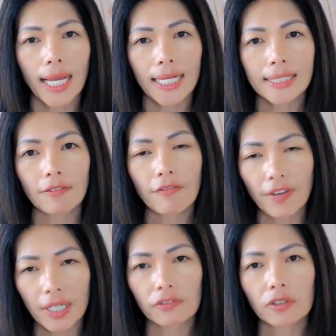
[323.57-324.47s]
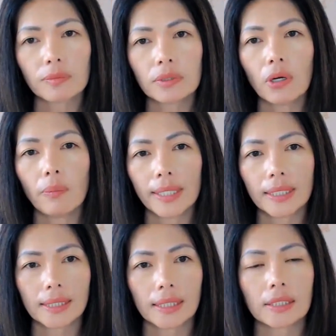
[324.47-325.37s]
has a favorable
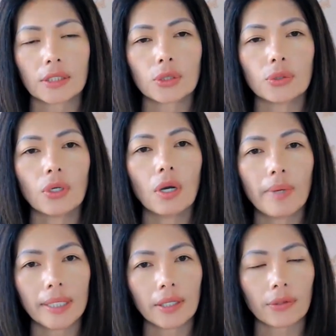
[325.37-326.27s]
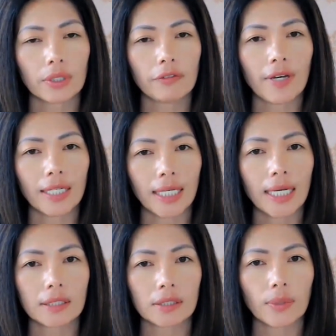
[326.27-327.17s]
omega-6 to omega-3 fatty
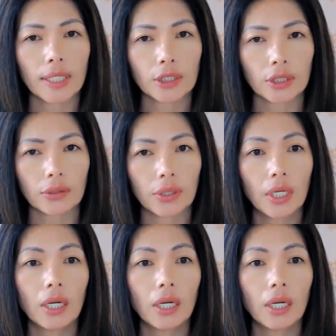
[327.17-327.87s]
acid ratio.